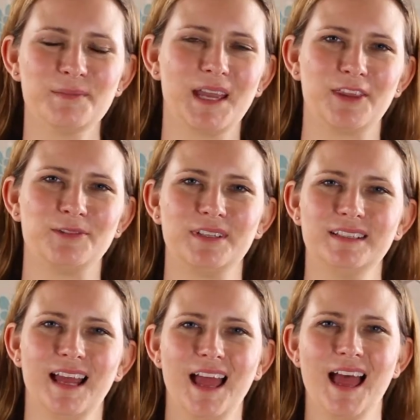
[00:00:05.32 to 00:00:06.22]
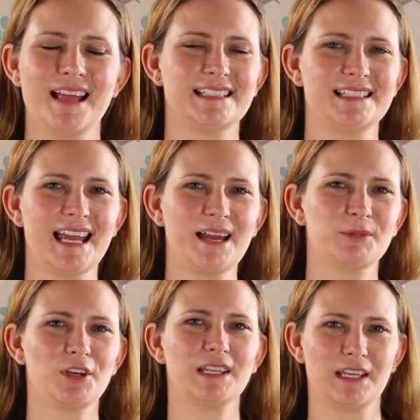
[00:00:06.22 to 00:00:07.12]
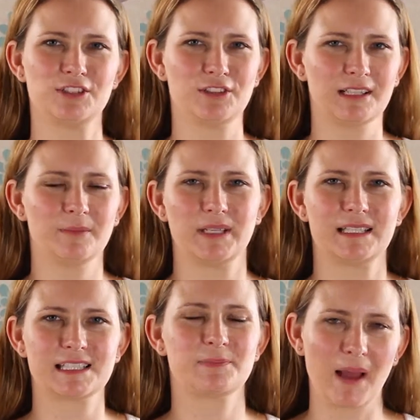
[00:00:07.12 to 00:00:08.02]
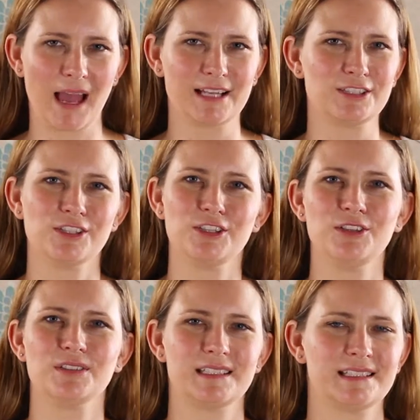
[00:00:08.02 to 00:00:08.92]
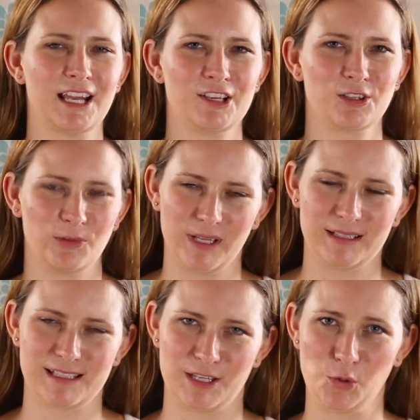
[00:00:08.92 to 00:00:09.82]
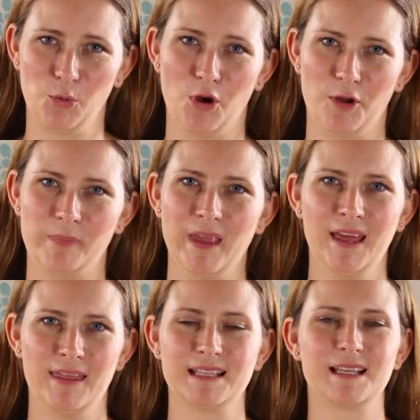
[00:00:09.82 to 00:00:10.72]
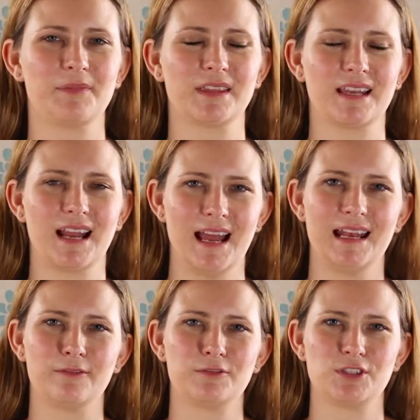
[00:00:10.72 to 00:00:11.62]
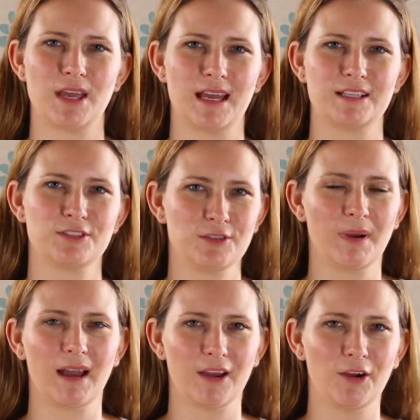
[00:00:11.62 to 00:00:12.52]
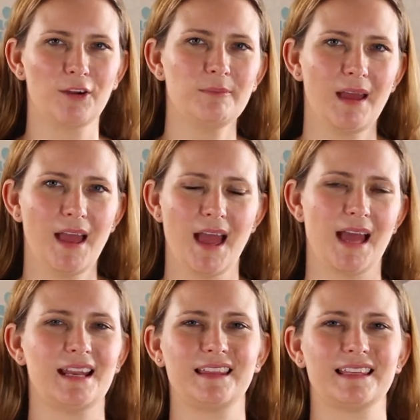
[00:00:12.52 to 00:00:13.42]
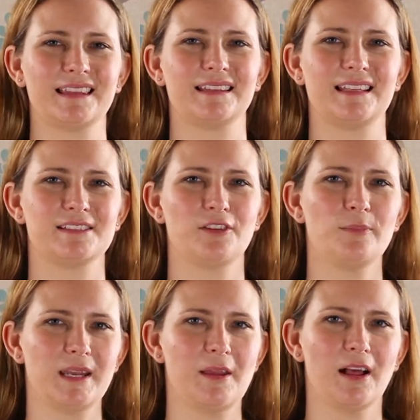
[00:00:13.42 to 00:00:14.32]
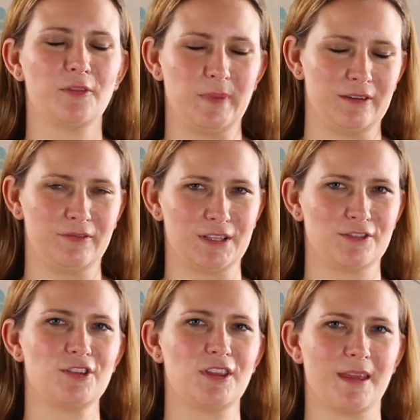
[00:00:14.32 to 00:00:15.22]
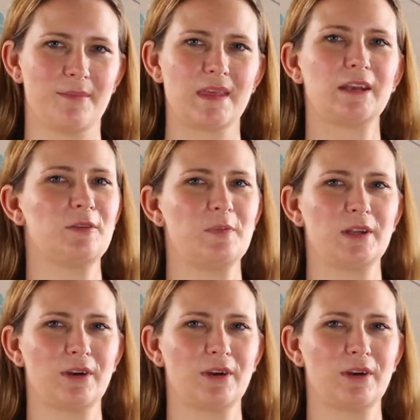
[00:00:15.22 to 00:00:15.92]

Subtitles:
Kathryn, and today I'm going to get you a little bit inspired to use essential oils in your home. They're something that I love to add to my home, and I think that there's so many health benefits to them that it would be